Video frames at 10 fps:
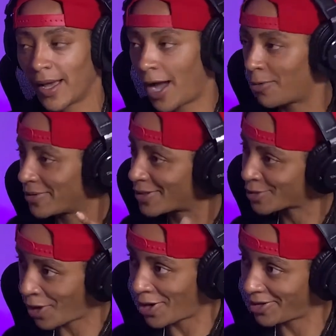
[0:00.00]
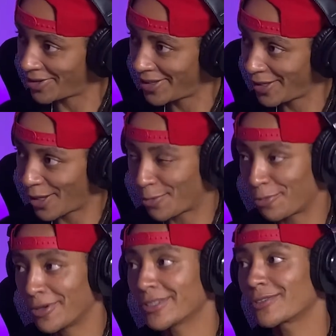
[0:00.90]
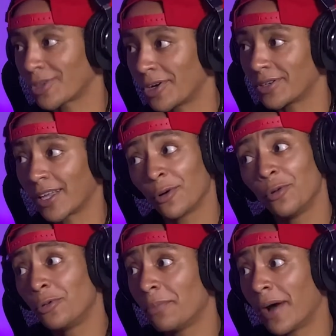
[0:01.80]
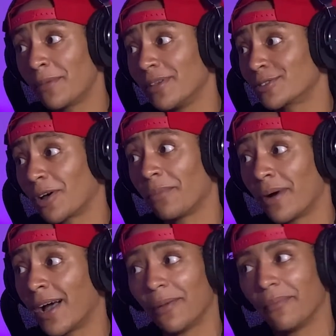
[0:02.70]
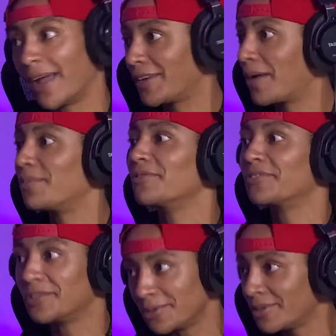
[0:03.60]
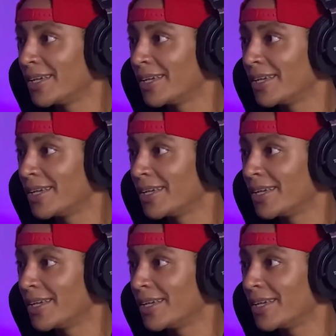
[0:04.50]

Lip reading: How it's taught and what's taught and who it might be taught by might not be for you.